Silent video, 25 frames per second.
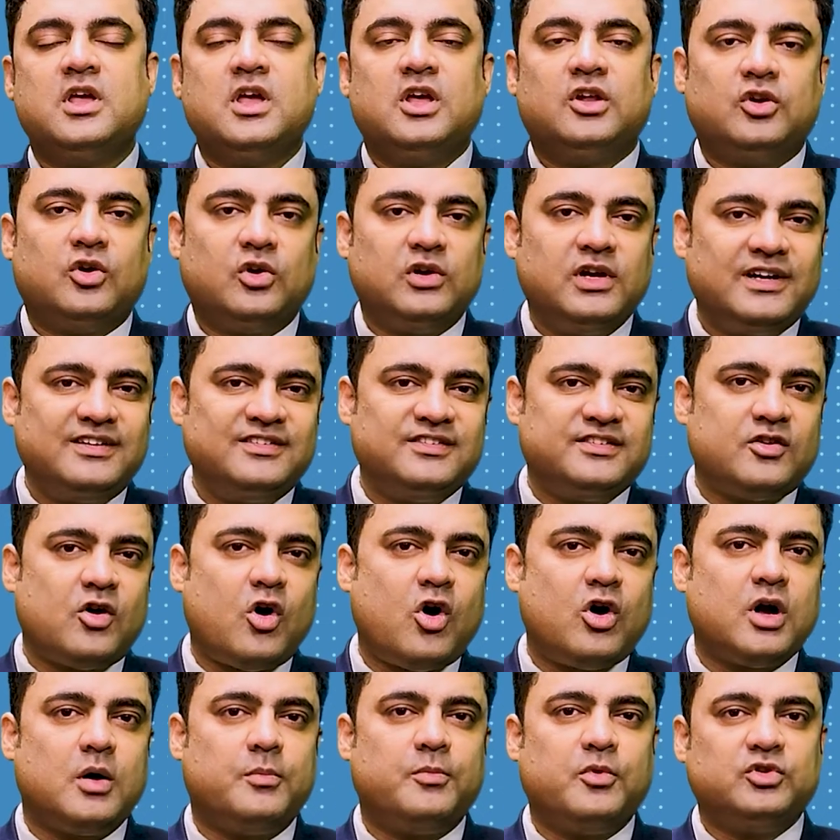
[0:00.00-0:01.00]
Now let's
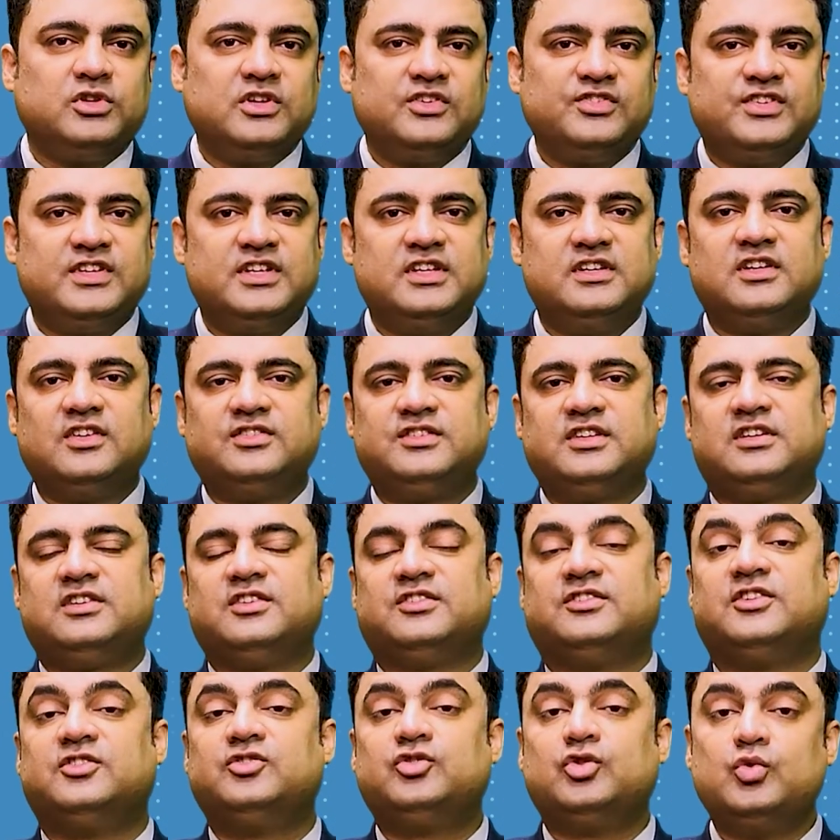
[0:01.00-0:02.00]
talk about the senior
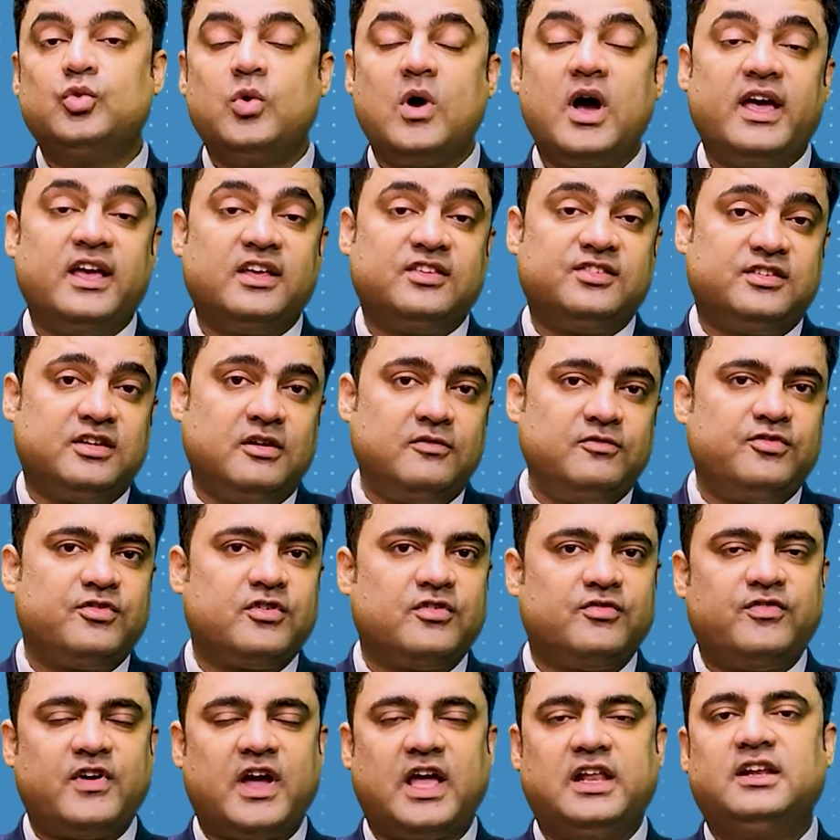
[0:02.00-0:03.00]
citizens who are exempt
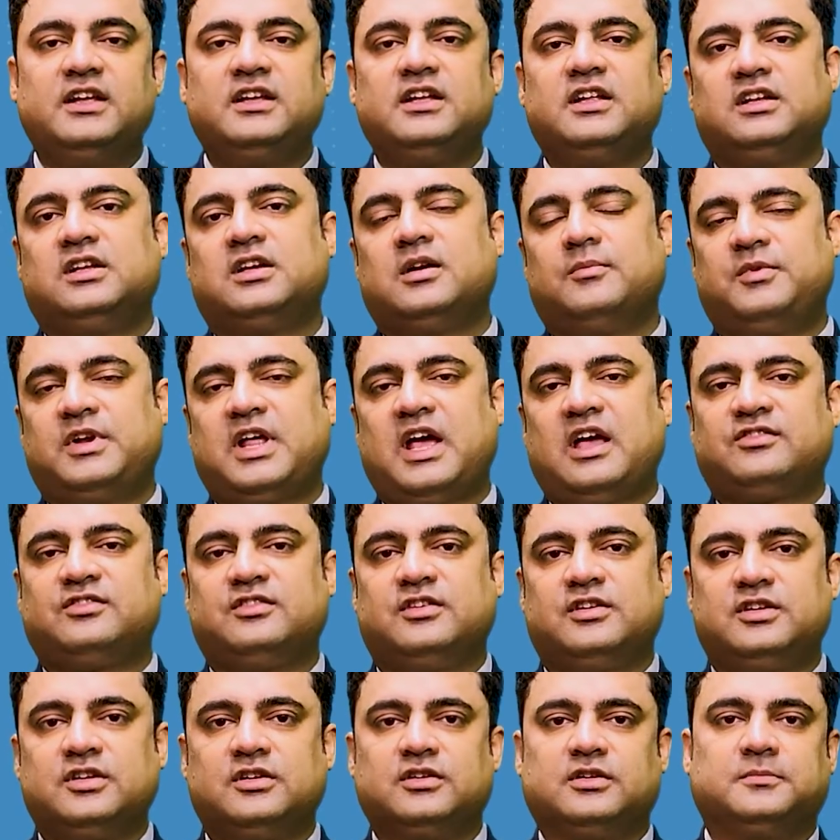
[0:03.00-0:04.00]
from filing income tax
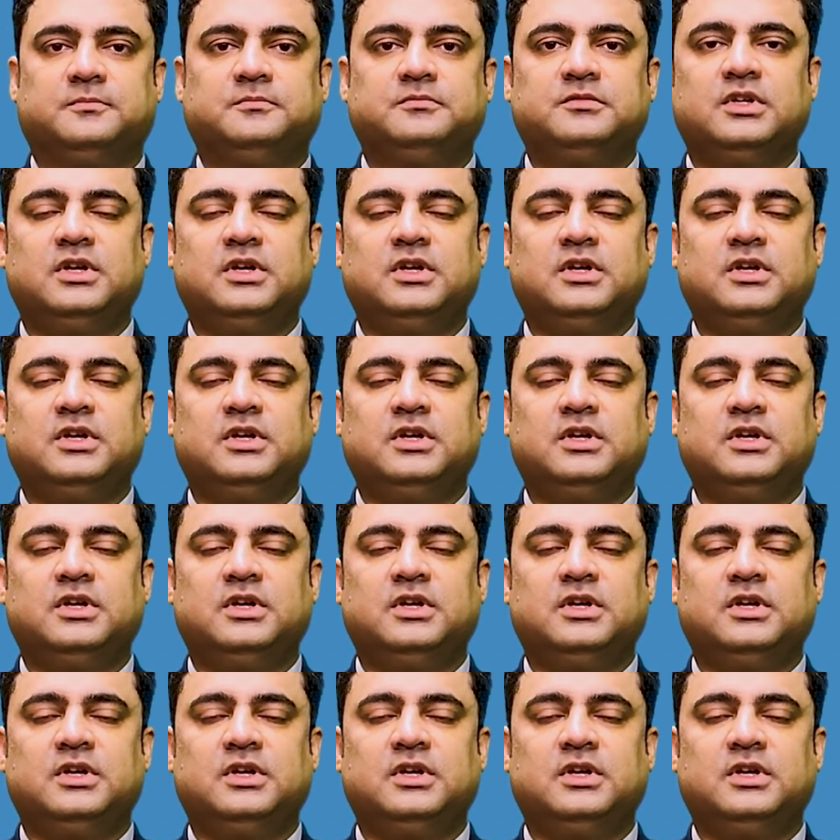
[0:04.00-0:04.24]
return.